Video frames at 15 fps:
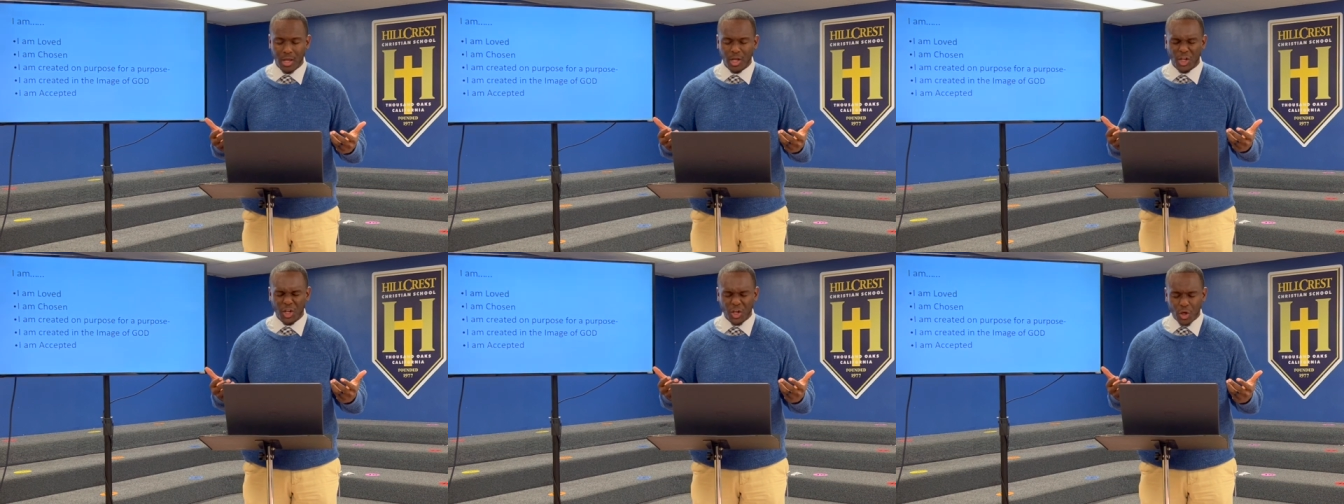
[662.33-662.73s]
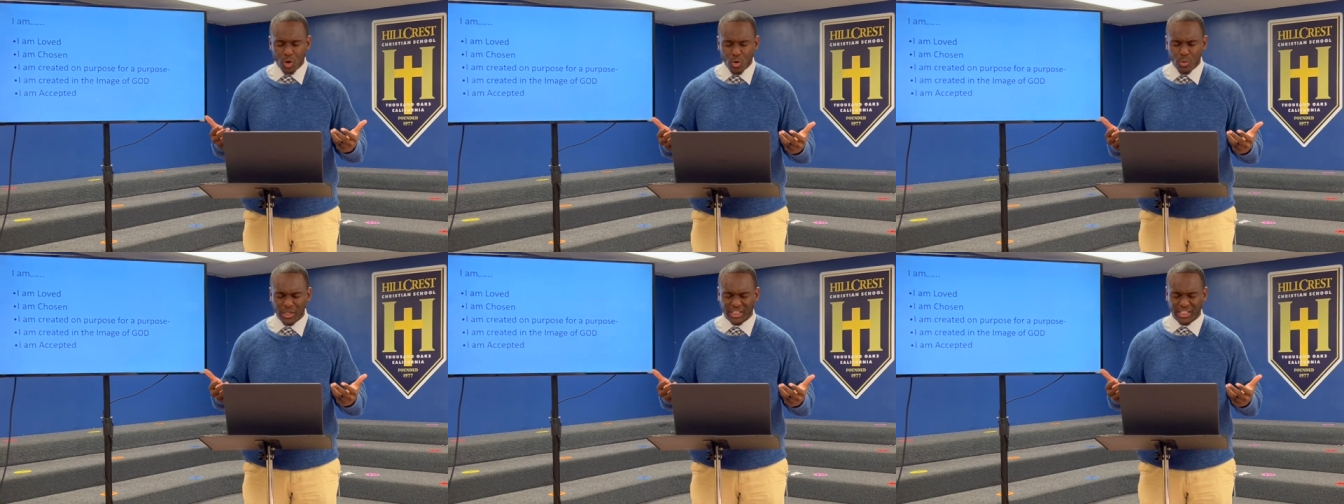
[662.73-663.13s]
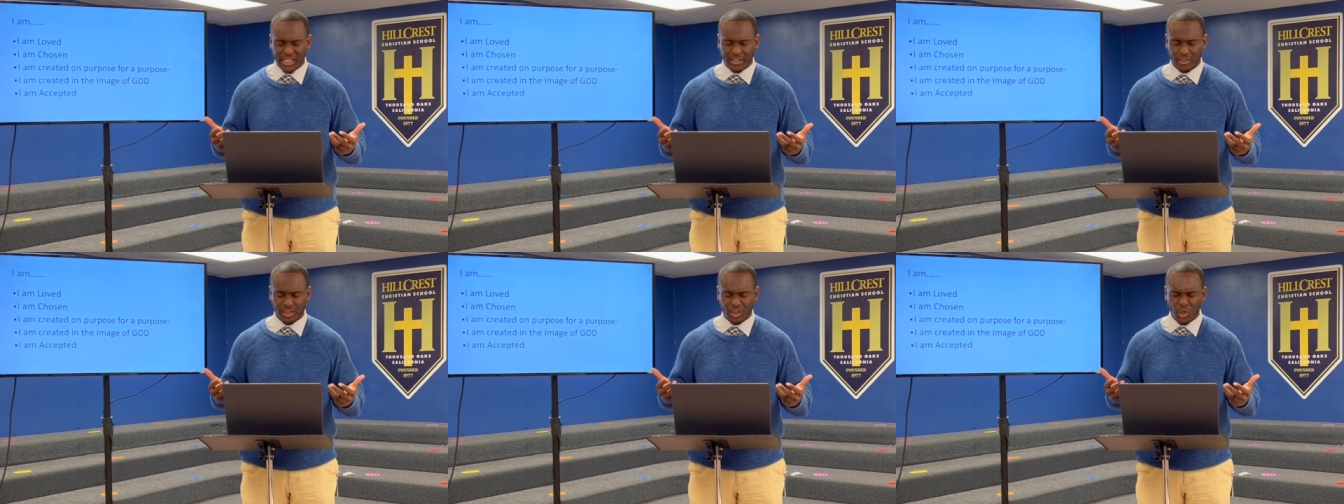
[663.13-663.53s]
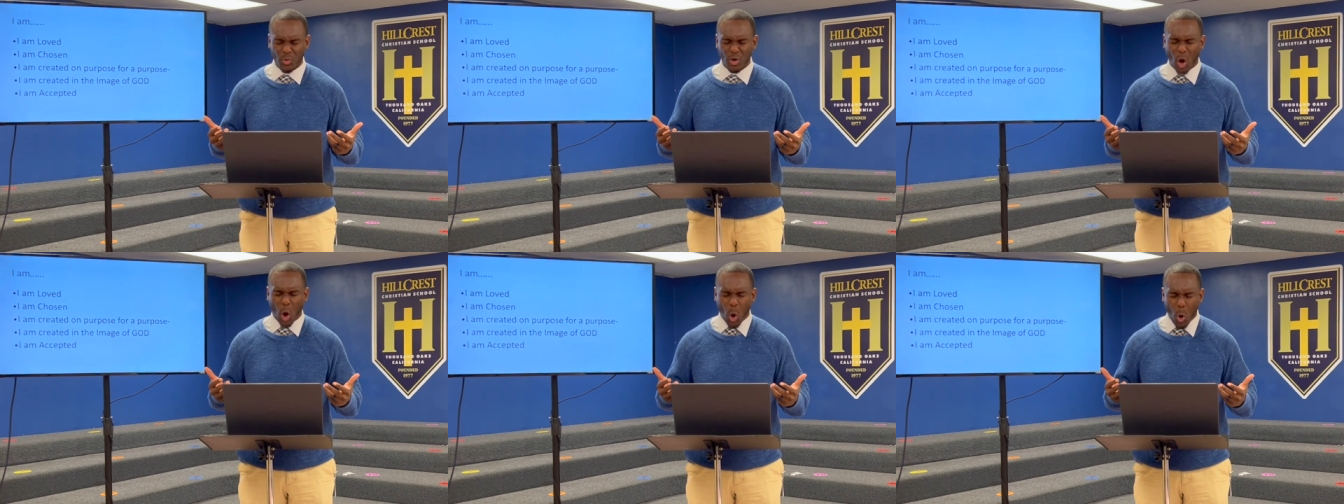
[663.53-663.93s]
you would teach us, you
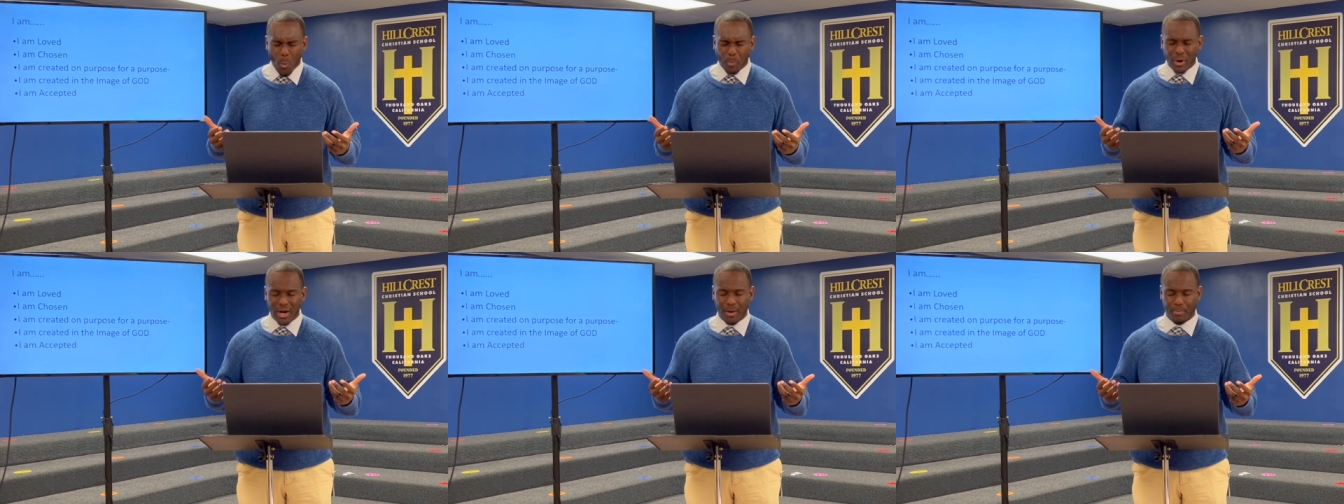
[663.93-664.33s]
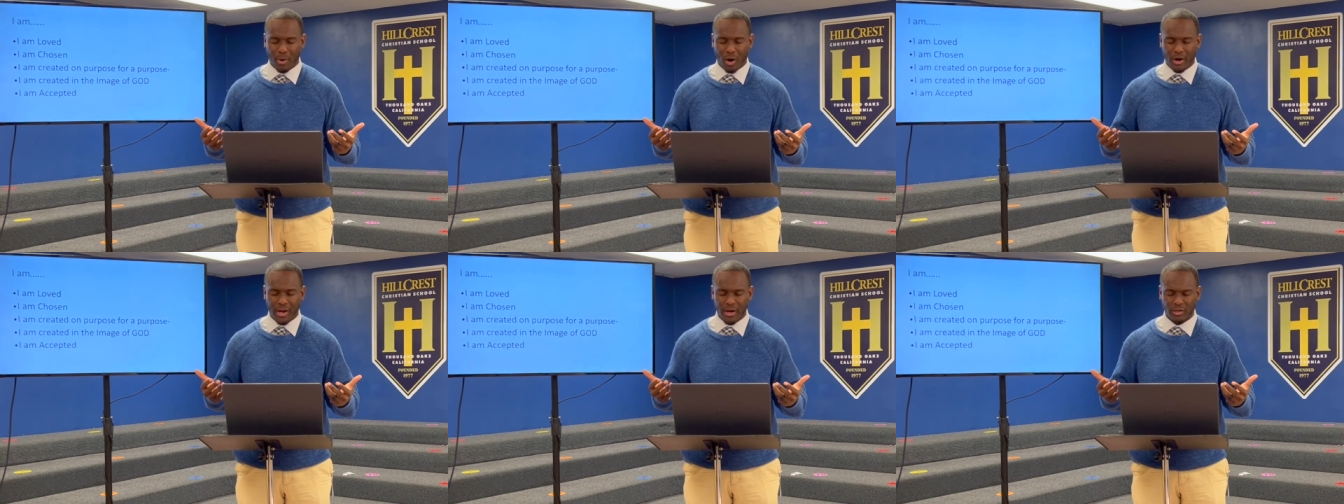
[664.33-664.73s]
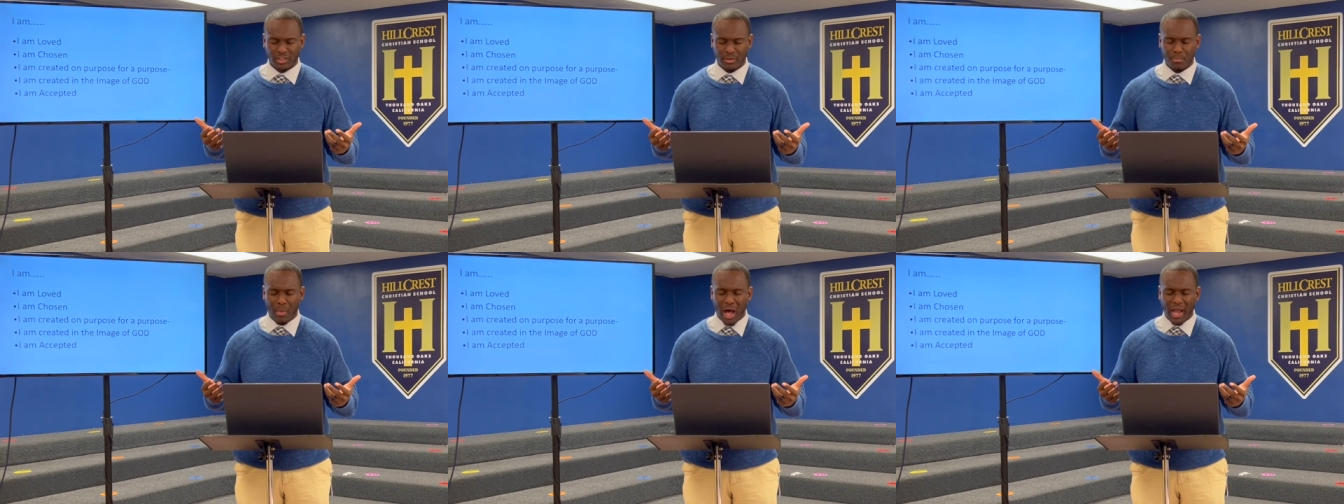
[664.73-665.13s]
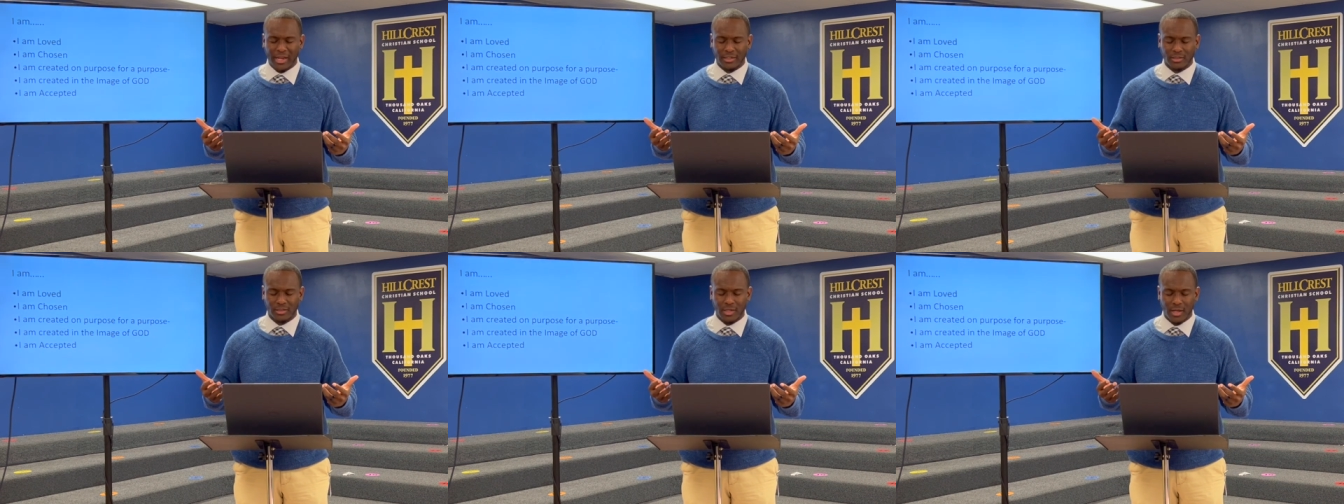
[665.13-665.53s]
would open up our ears and
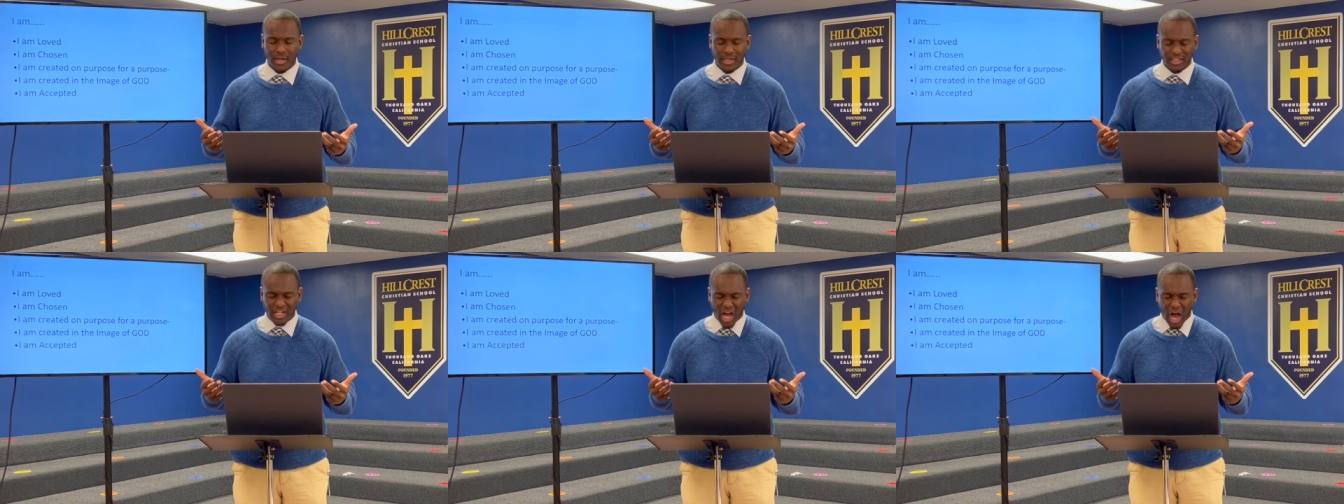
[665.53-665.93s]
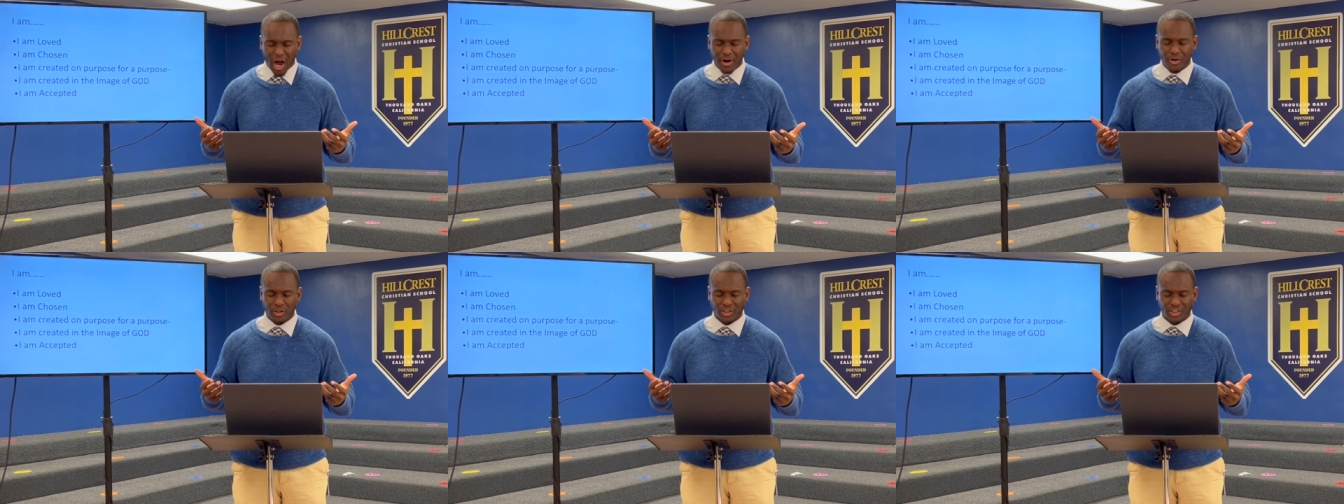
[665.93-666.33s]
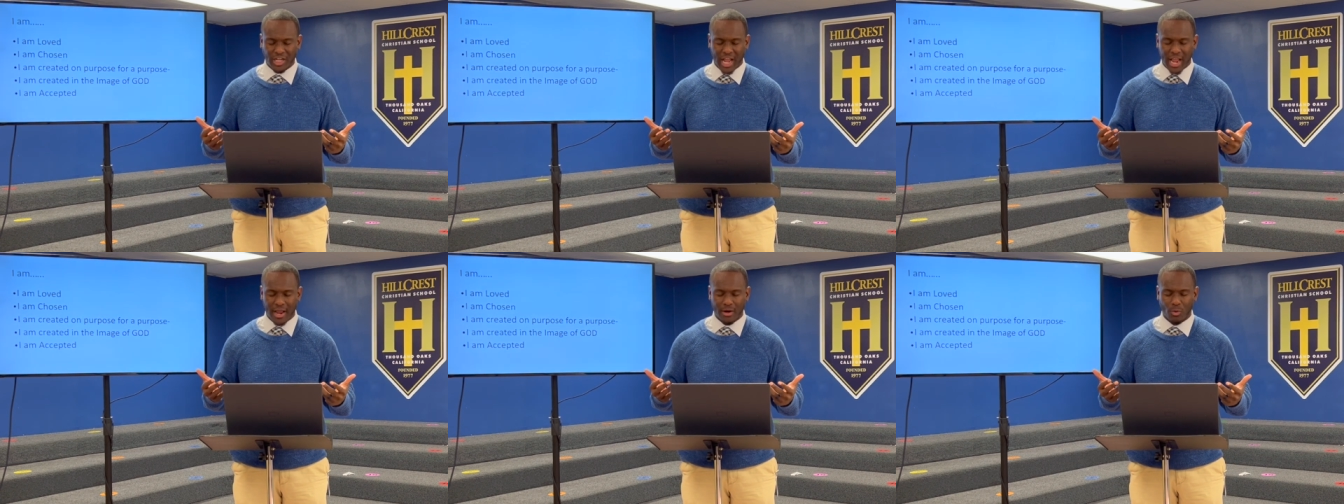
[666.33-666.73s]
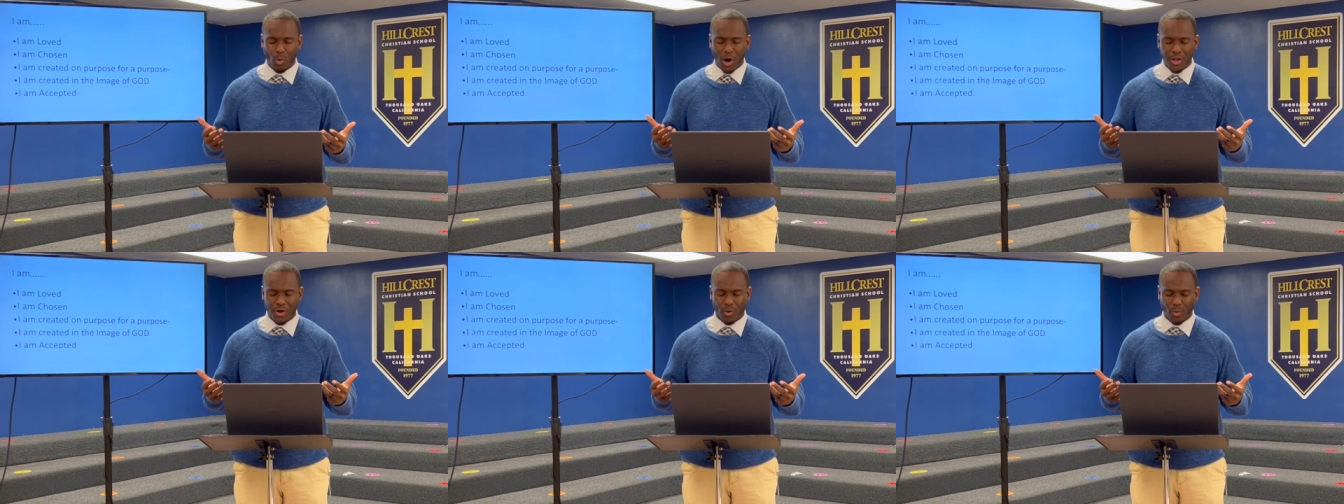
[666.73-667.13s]
minds to understand
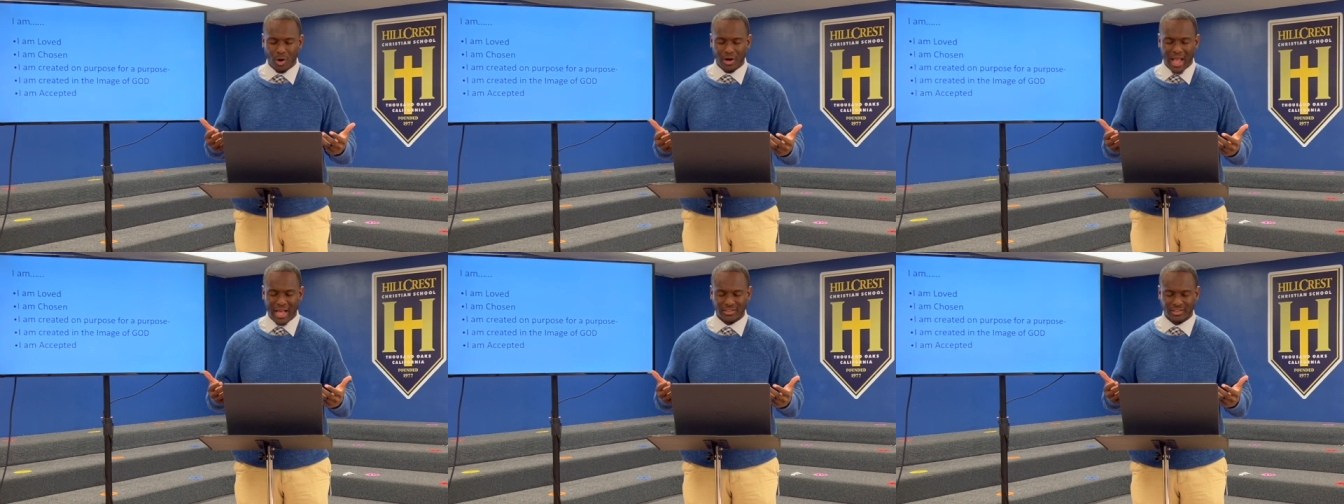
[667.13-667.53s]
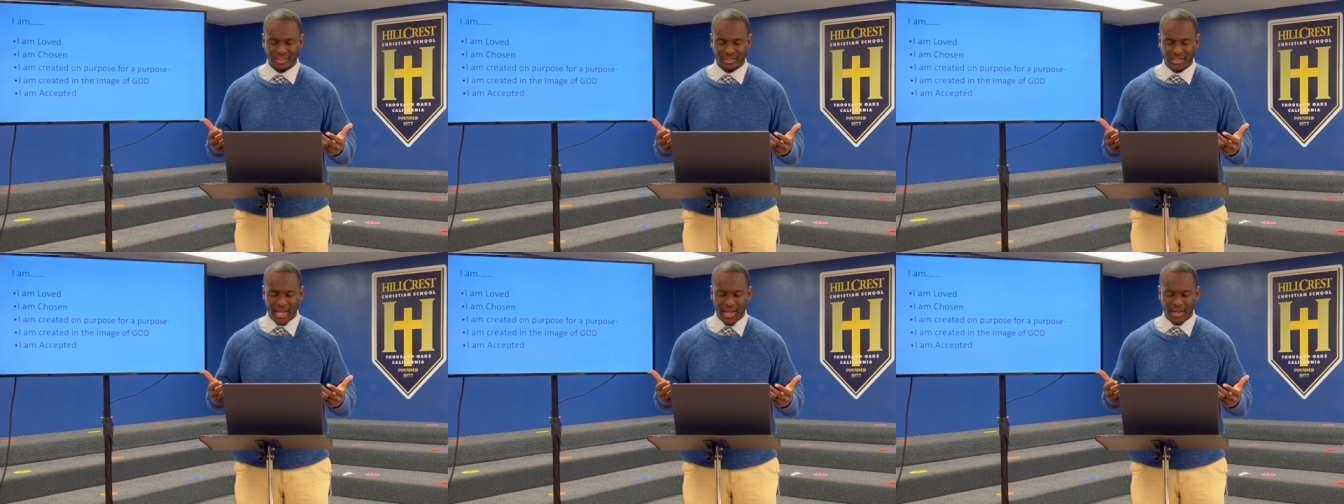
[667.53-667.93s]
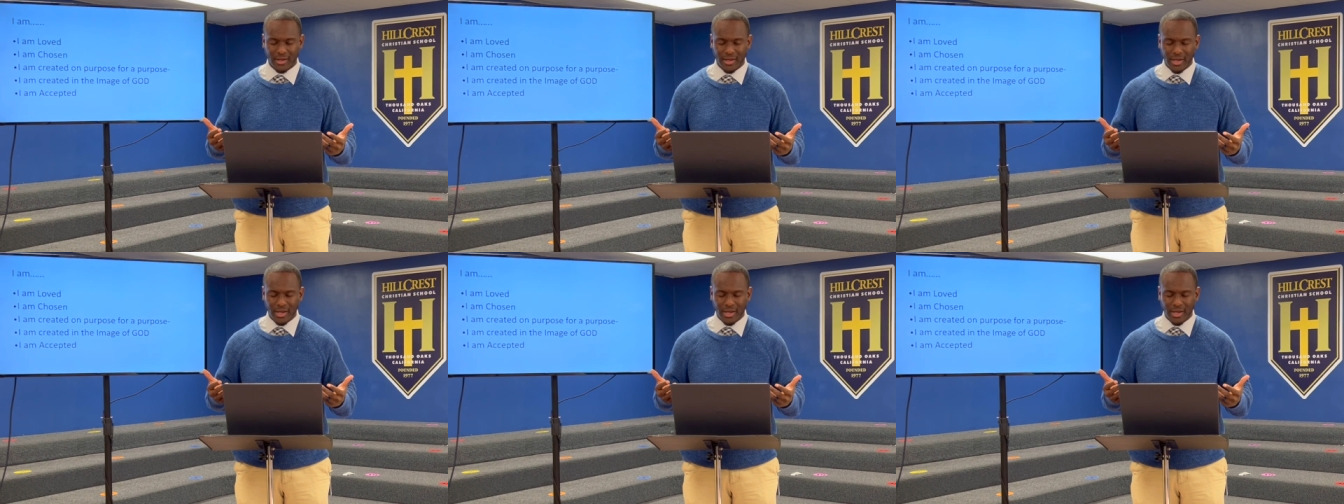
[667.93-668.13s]
what your word has to say.